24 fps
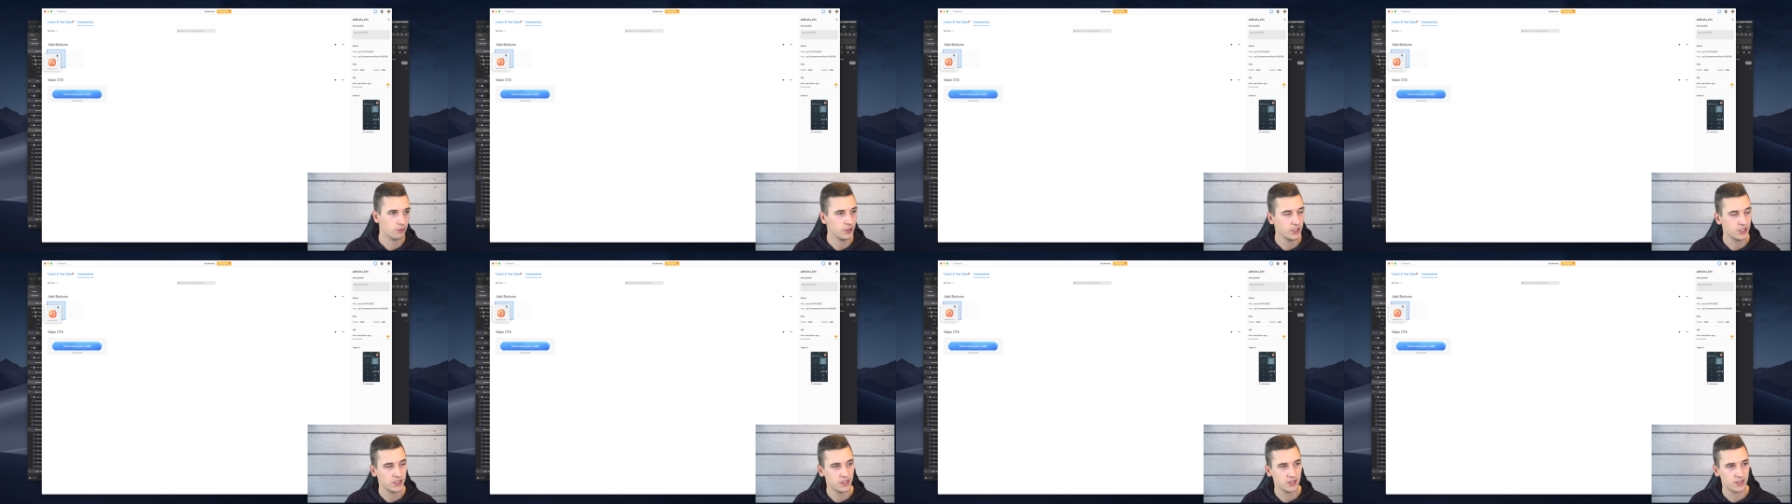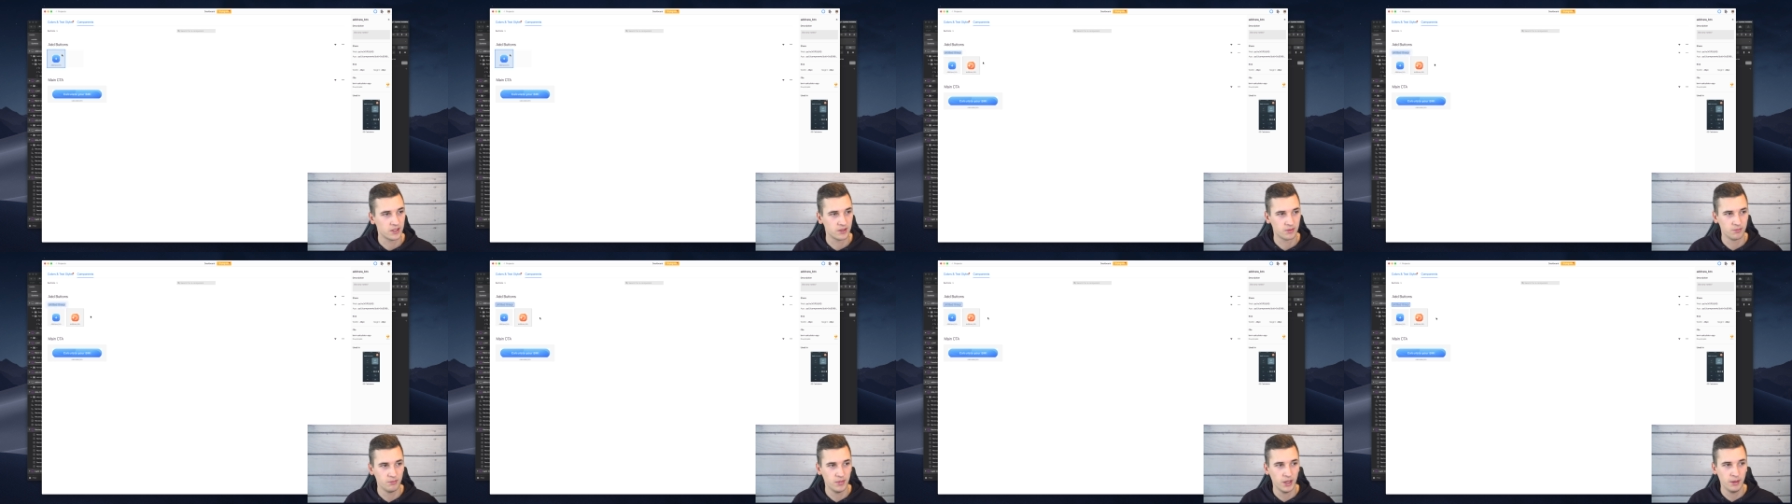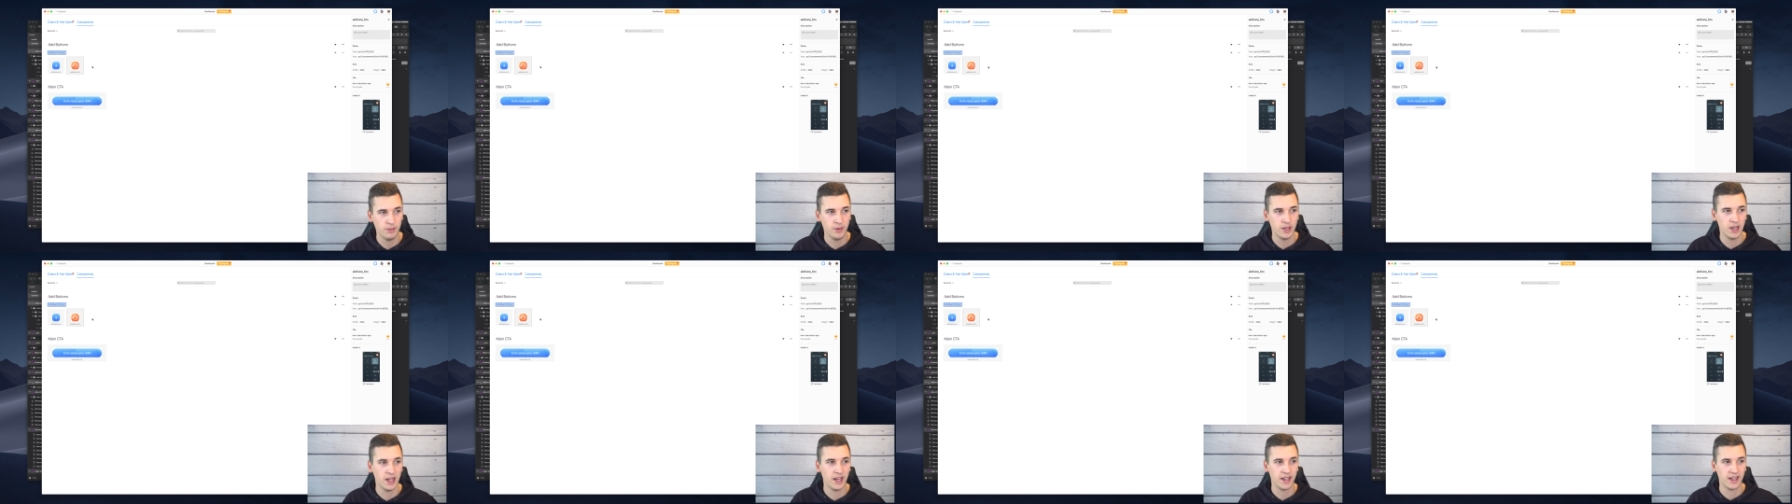which is
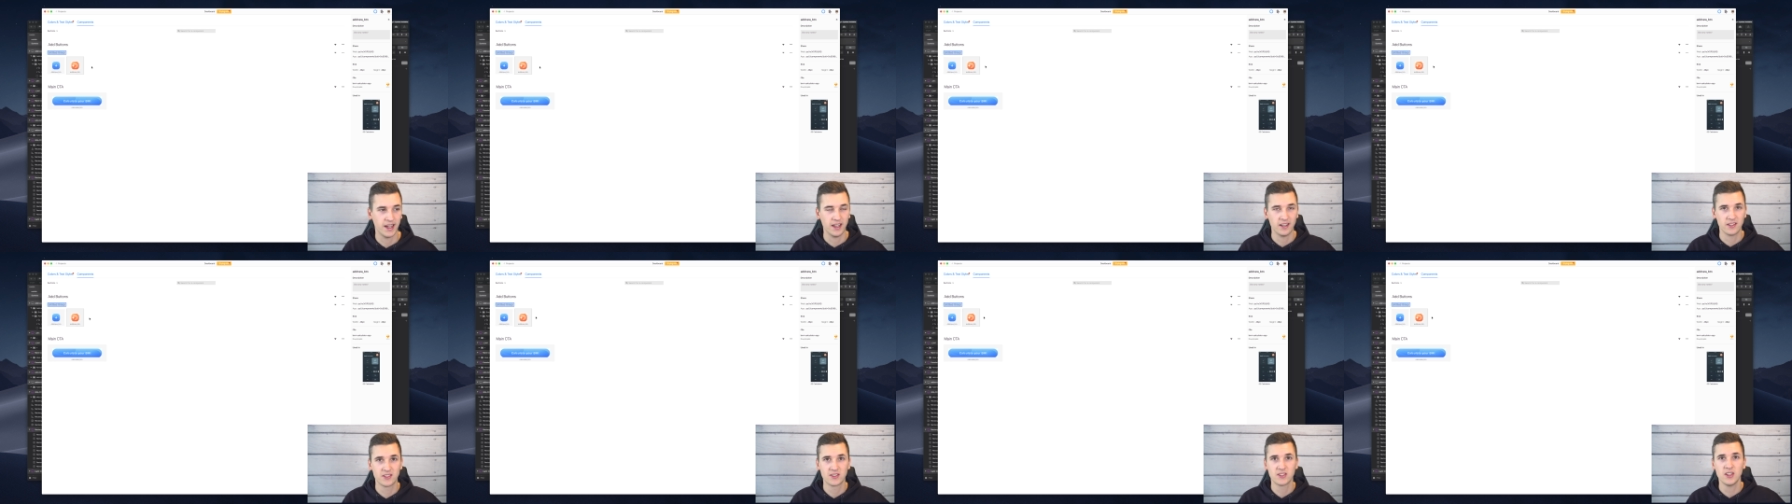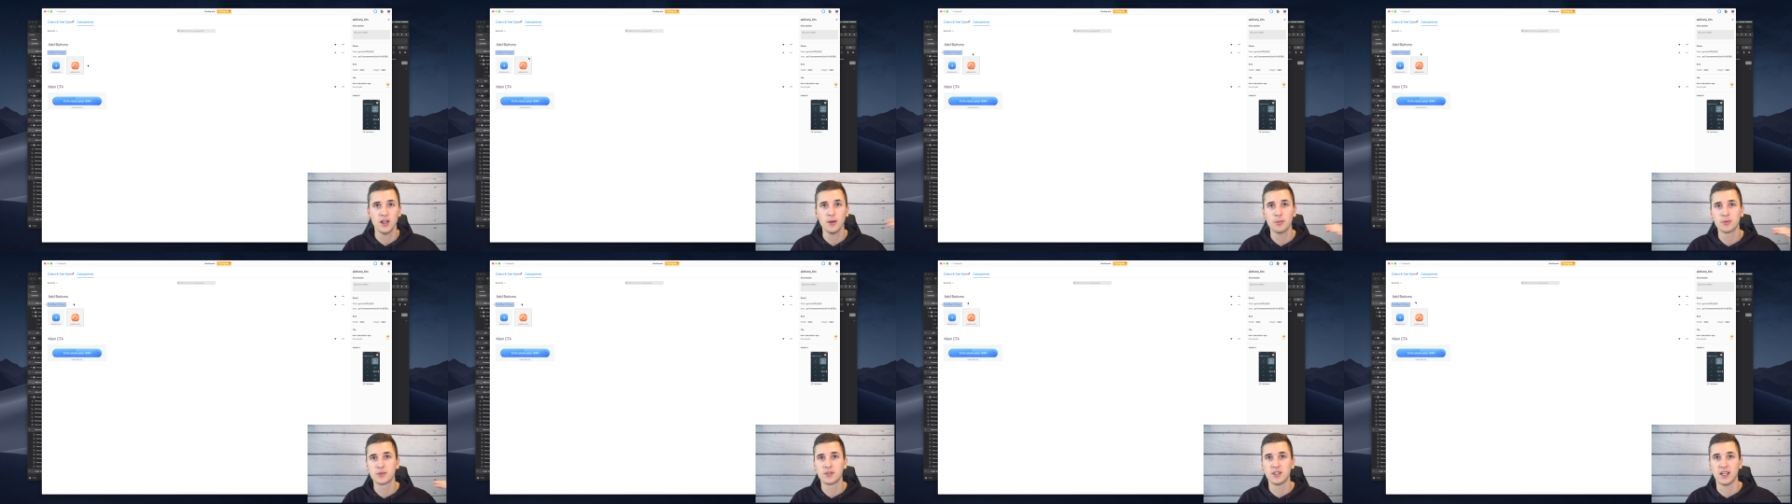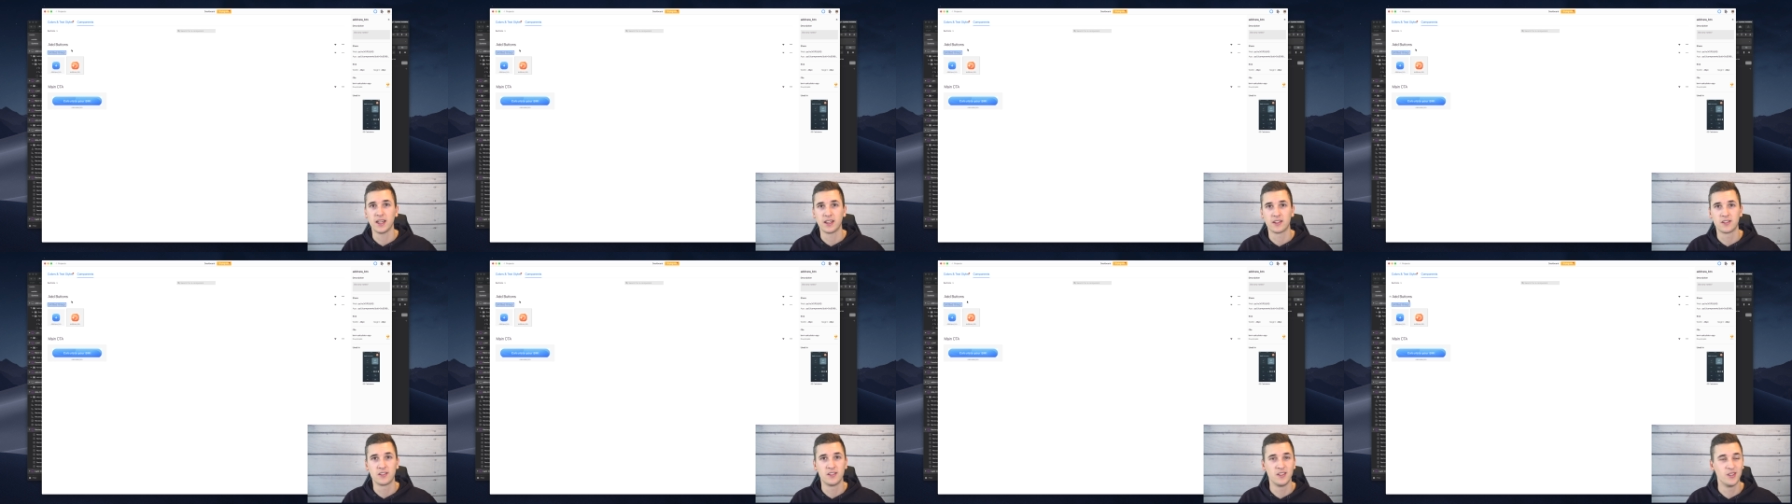maybe like a
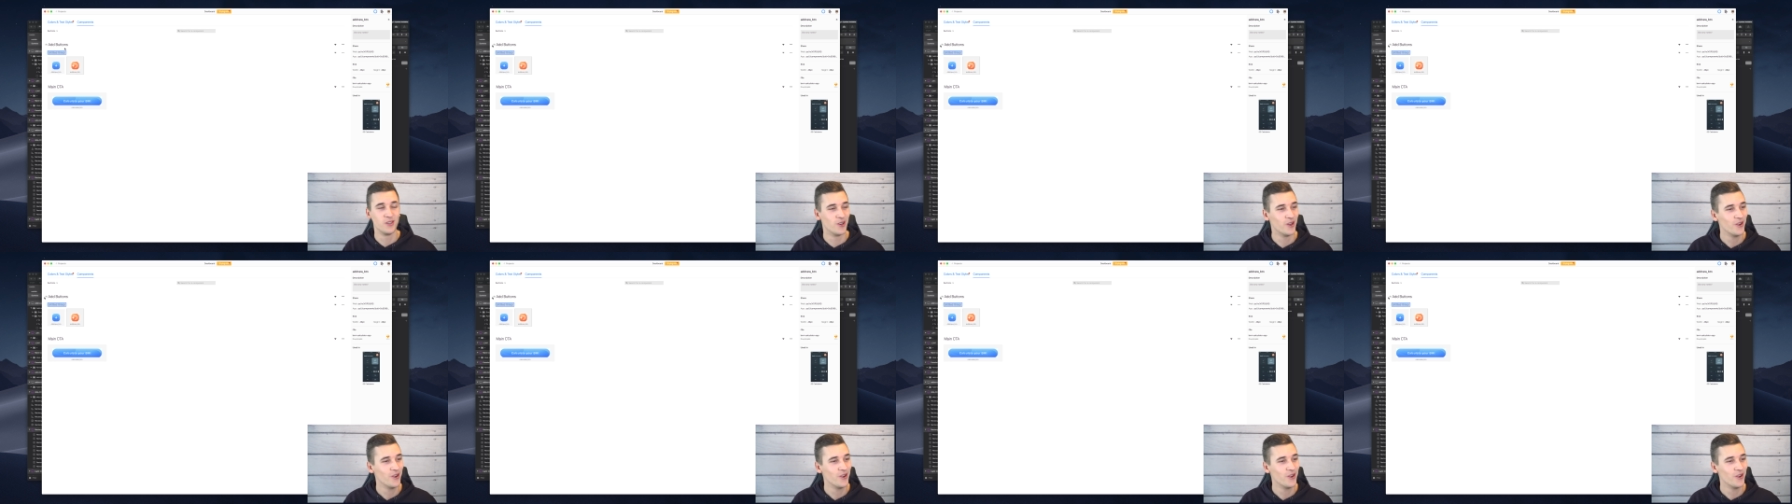subsection,